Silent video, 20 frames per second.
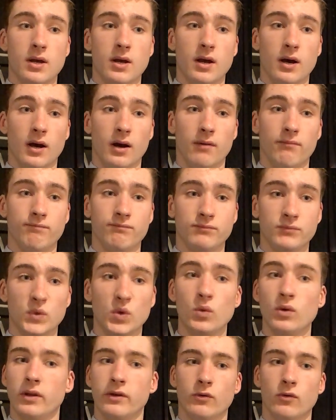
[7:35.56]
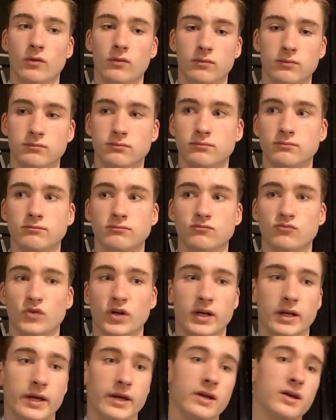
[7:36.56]
All in all,
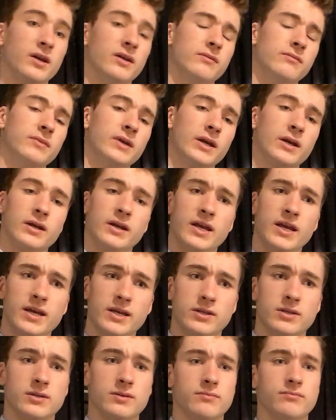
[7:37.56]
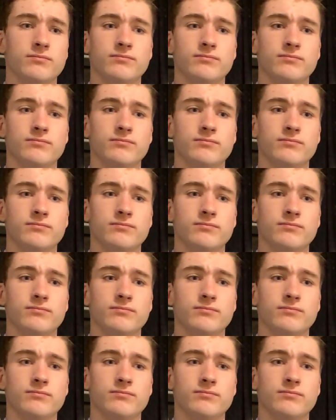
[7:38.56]
really, it can hit